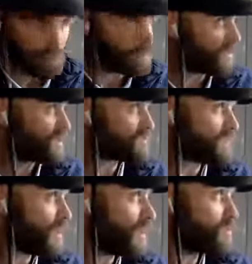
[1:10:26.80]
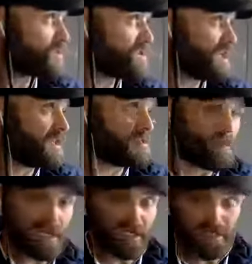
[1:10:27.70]
Because if God wasn't in the
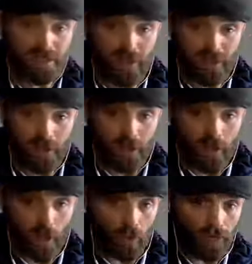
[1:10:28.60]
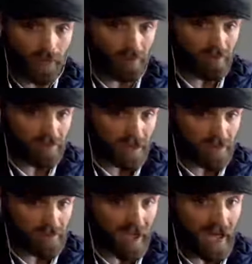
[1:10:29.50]
mix, holding
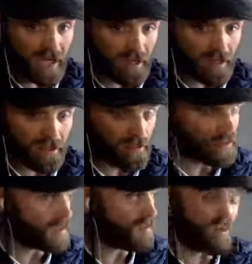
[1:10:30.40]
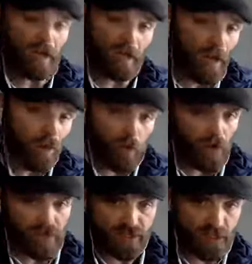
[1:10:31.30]
things back, they'd be a lot
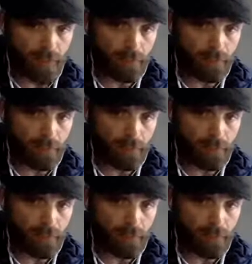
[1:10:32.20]
worse.